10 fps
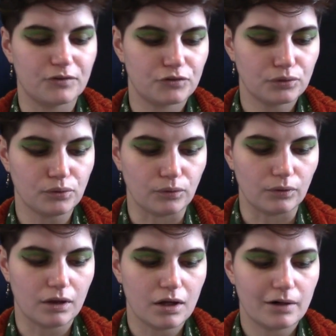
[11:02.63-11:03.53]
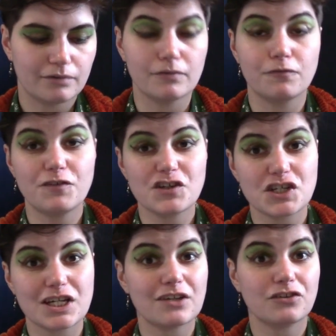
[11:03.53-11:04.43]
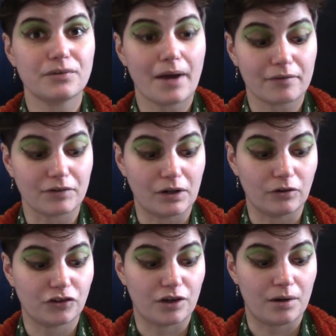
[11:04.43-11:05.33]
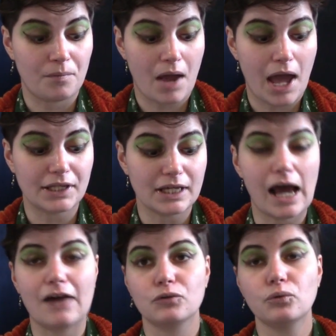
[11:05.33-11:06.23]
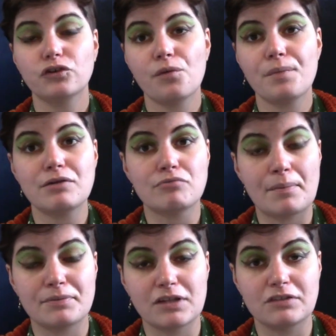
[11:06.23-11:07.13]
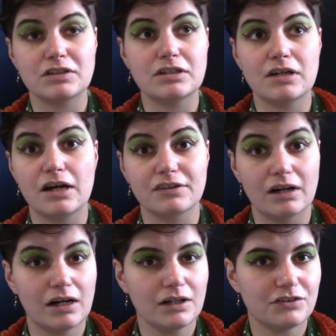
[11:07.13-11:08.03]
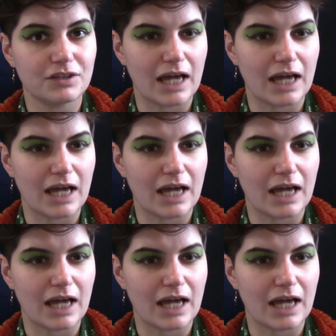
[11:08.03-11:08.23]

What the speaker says: tool, from fishing to agriculture. And it has also been represented as a hunting